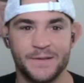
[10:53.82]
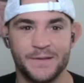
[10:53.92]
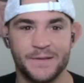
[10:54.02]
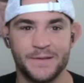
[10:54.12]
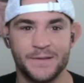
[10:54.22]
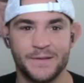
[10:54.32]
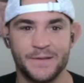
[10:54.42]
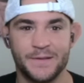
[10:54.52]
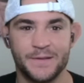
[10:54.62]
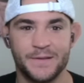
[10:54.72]

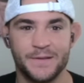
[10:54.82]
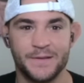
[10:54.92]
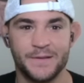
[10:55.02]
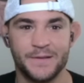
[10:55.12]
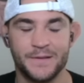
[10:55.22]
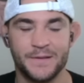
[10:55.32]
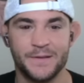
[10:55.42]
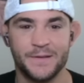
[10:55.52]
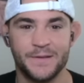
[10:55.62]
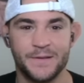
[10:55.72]

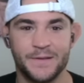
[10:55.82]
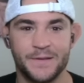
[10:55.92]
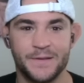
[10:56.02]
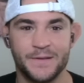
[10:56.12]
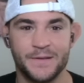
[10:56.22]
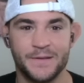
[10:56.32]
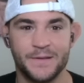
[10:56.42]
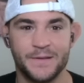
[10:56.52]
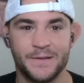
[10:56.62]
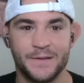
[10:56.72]

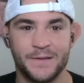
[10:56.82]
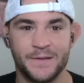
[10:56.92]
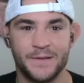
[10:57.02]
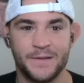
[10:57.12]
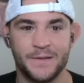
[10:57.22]
(not speaking)